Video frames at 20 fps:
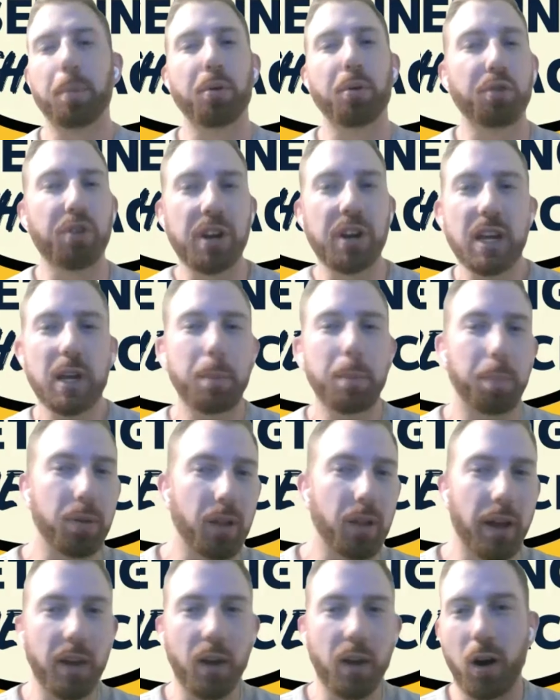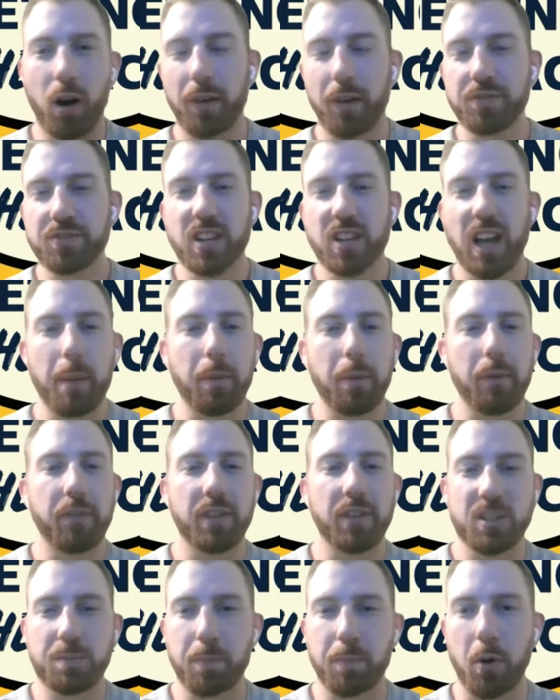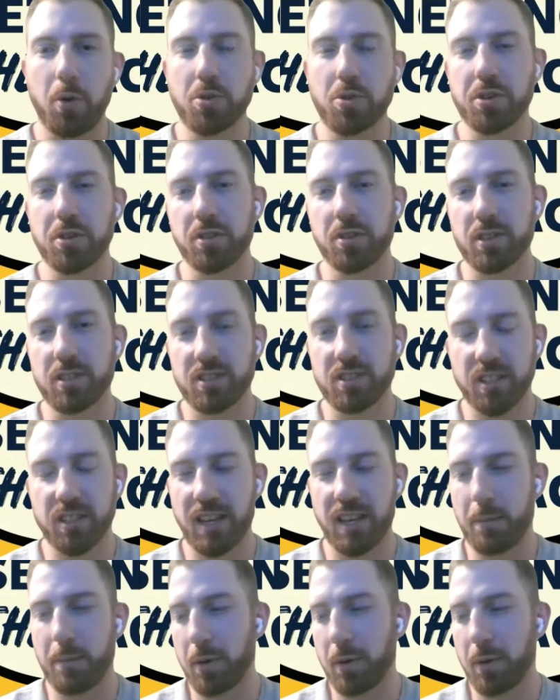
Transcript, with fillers: pre-playoff type of exposure to this team,